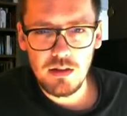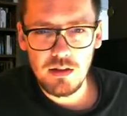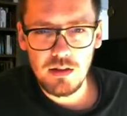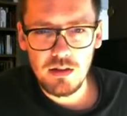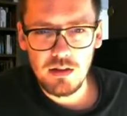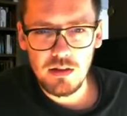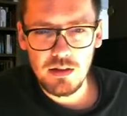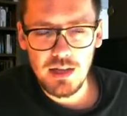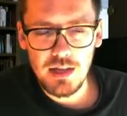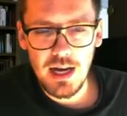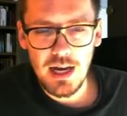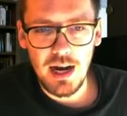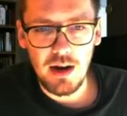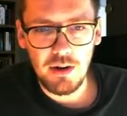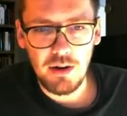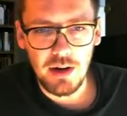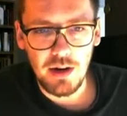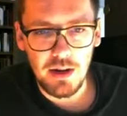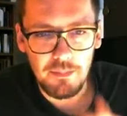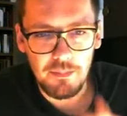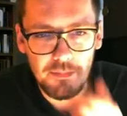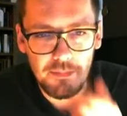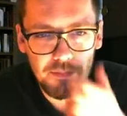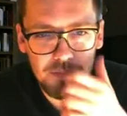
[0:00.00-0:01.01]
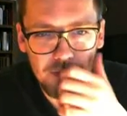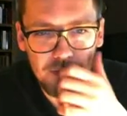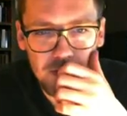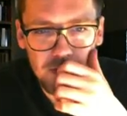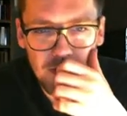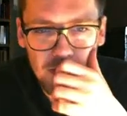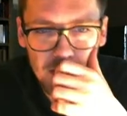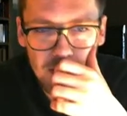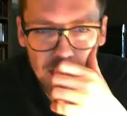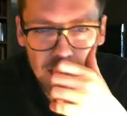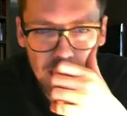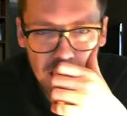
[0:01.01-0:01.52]
Yeah, okay.
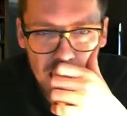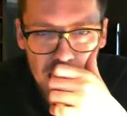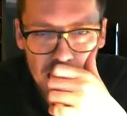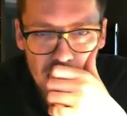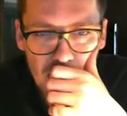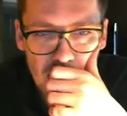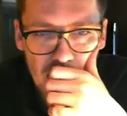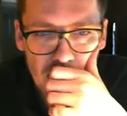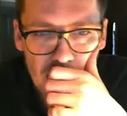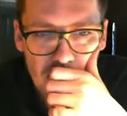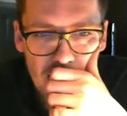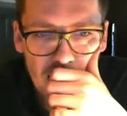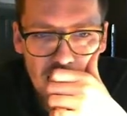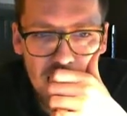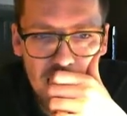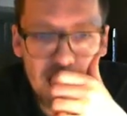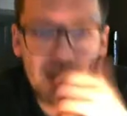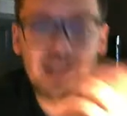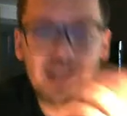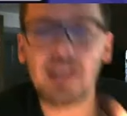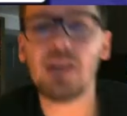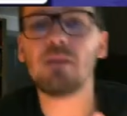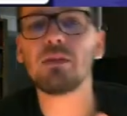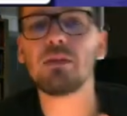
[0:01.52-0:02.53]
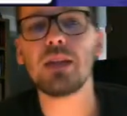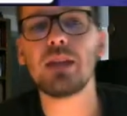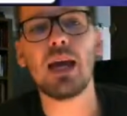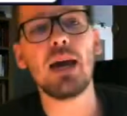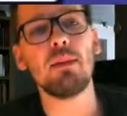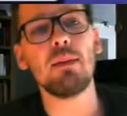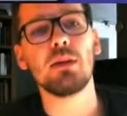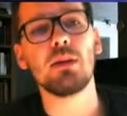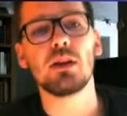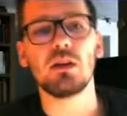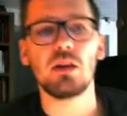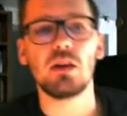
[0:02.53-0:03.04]
Oh, you can't,
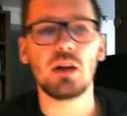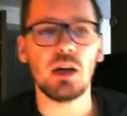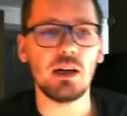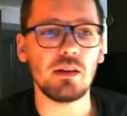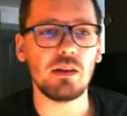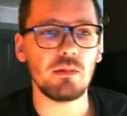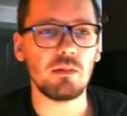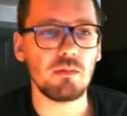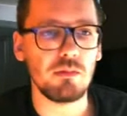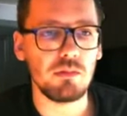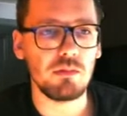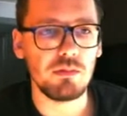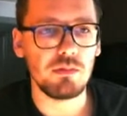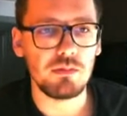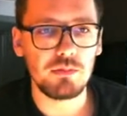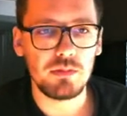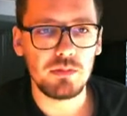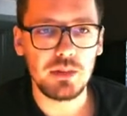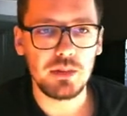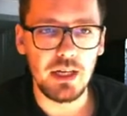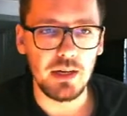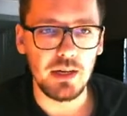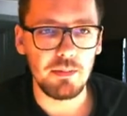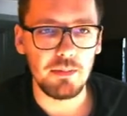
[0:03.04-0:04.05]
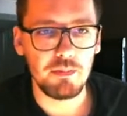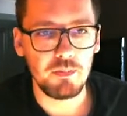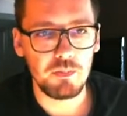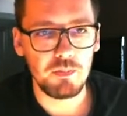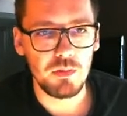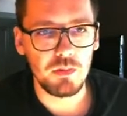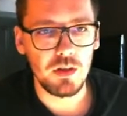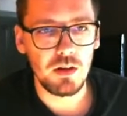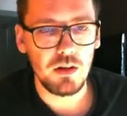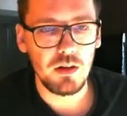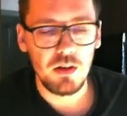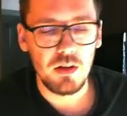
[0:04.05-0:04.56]
damn it, you can't. See,
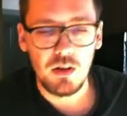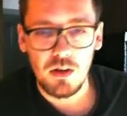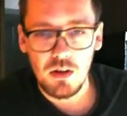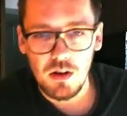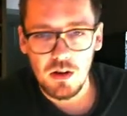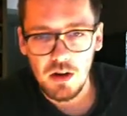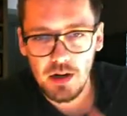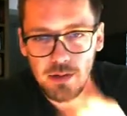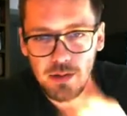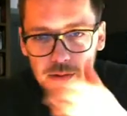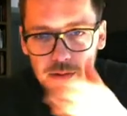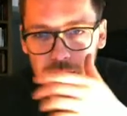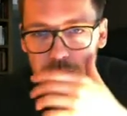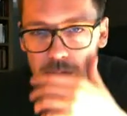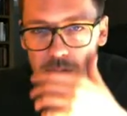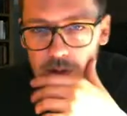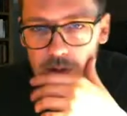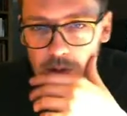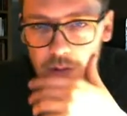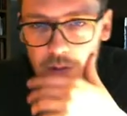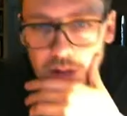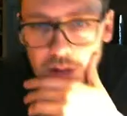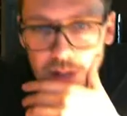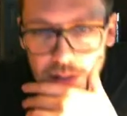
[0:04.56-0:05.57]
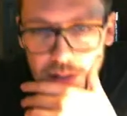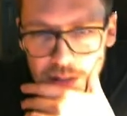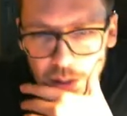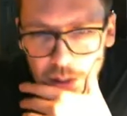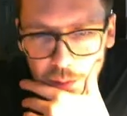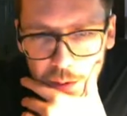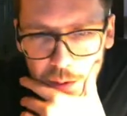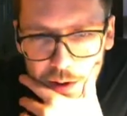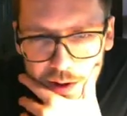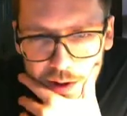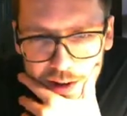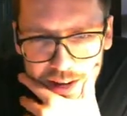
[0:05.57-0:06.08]
I was too soon.
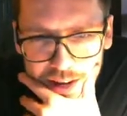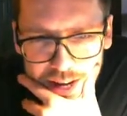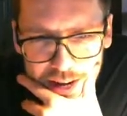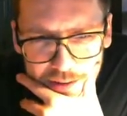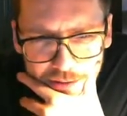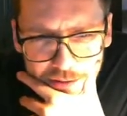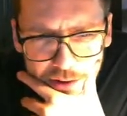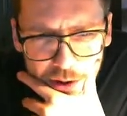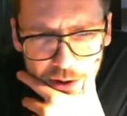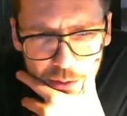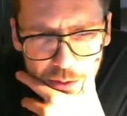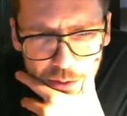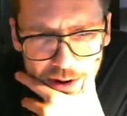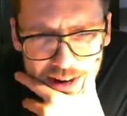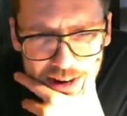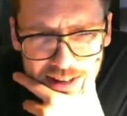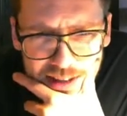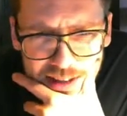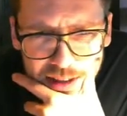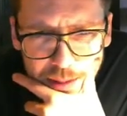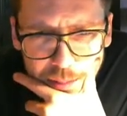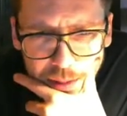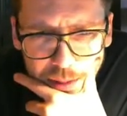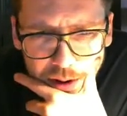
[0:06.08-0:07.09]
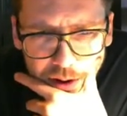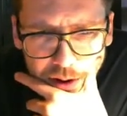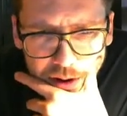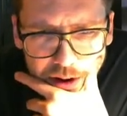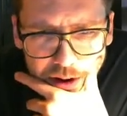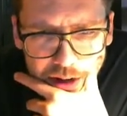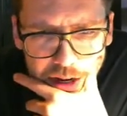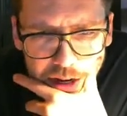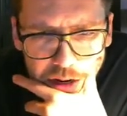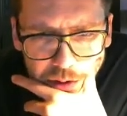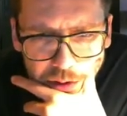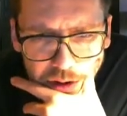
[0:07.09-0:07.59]
So, if I raise the bar
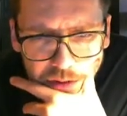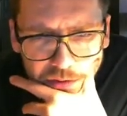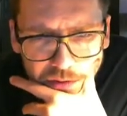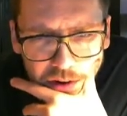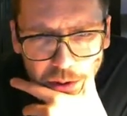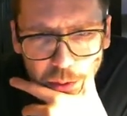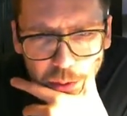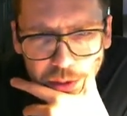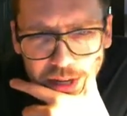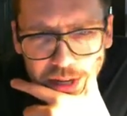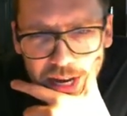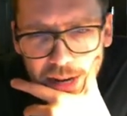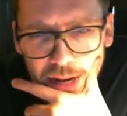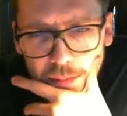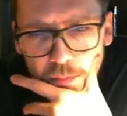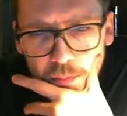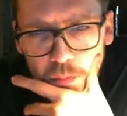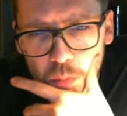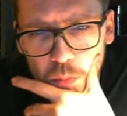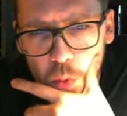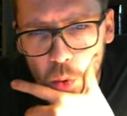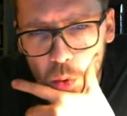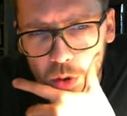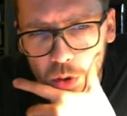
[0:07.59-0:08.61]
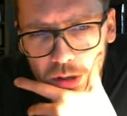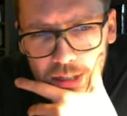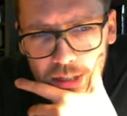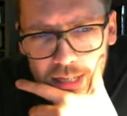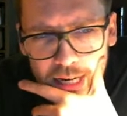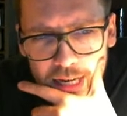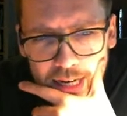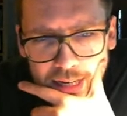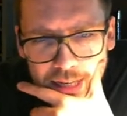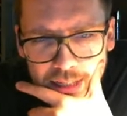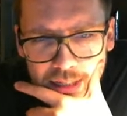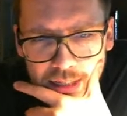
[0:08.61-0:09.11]
here, if I would get more
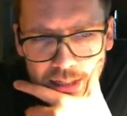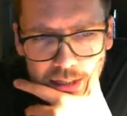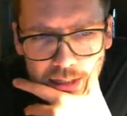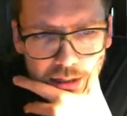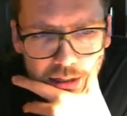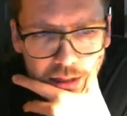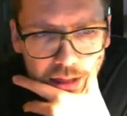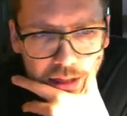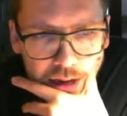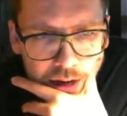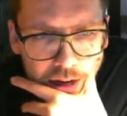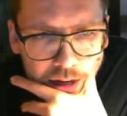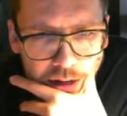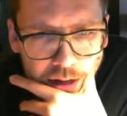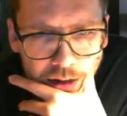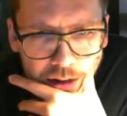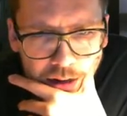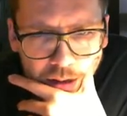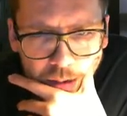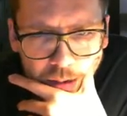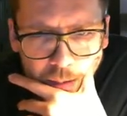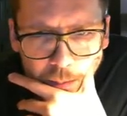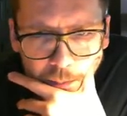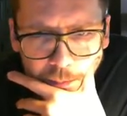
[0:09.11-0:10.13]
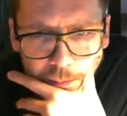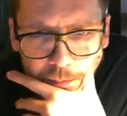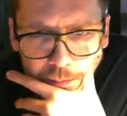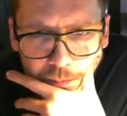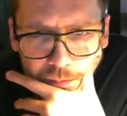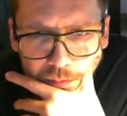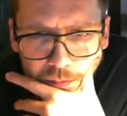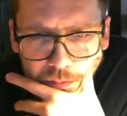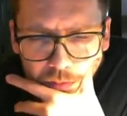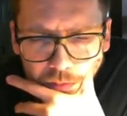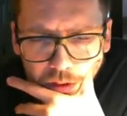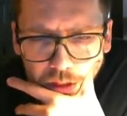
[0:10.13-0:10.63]
taxes, then
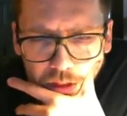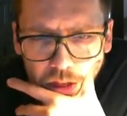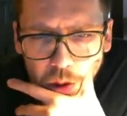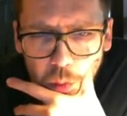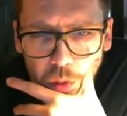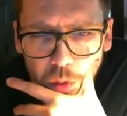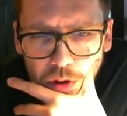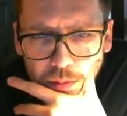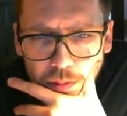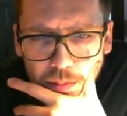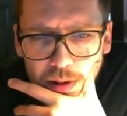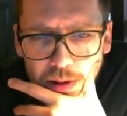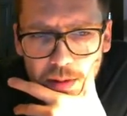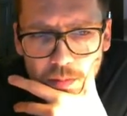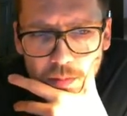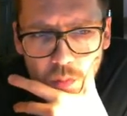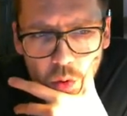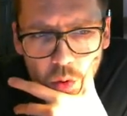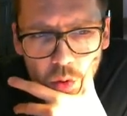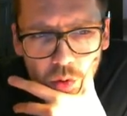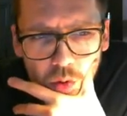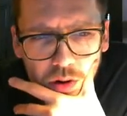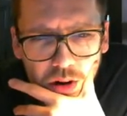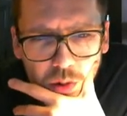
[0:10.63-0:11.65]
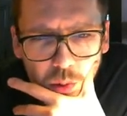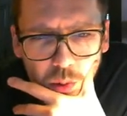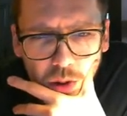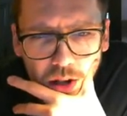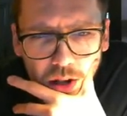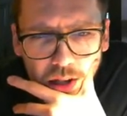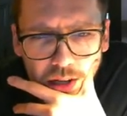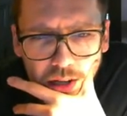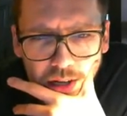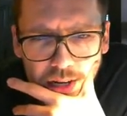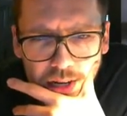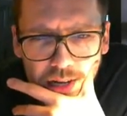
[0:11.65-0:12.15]
there would be more
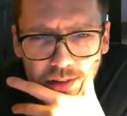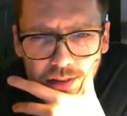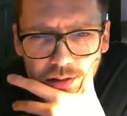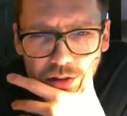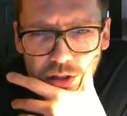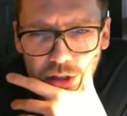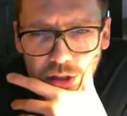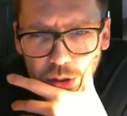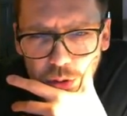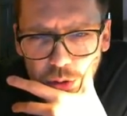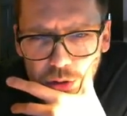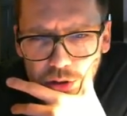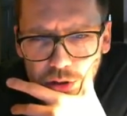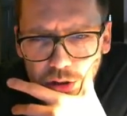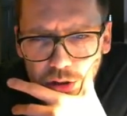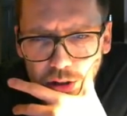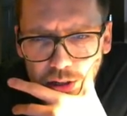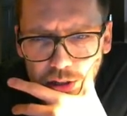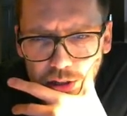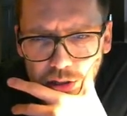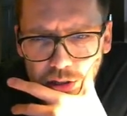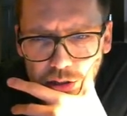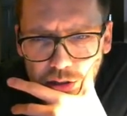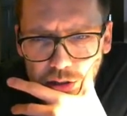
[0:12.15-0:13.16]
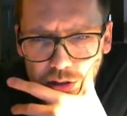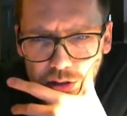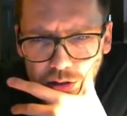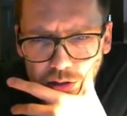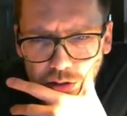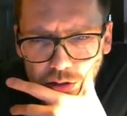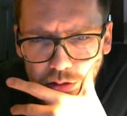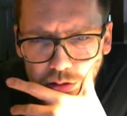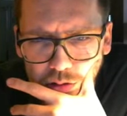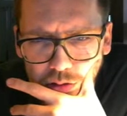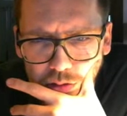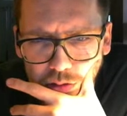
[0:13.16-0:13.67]
equality.
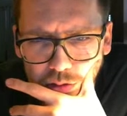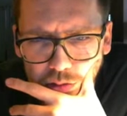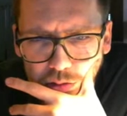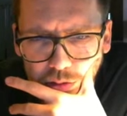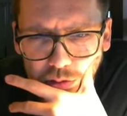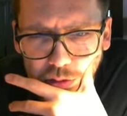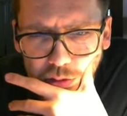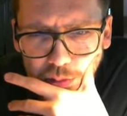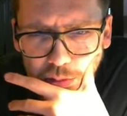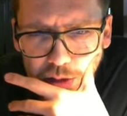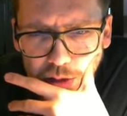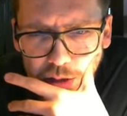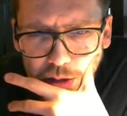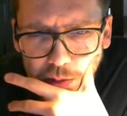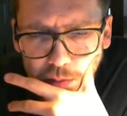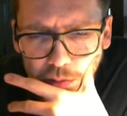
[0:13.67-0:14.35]
Socialists would be...